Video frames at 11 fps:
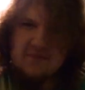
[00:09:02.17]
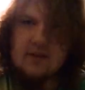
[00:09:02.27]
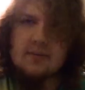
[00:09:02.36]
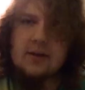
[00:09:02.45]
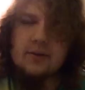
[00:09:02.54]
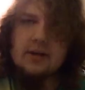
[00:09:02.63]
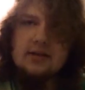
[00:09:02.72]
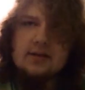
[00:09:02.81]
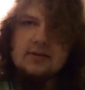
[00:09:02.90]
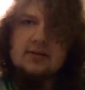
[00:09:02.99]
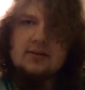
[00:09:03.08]
By the way,
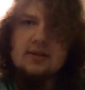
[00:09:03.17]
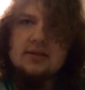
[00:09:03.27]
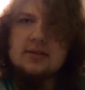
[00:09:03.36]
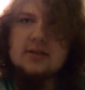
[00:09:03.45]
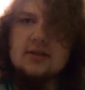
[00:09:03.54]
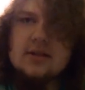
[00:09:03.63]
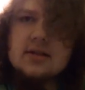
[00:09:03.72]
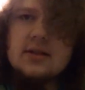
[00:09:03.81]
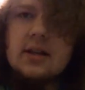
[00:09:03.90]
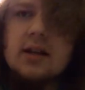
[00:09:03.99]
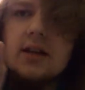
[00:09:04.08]
just so you
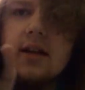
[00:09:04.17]
see.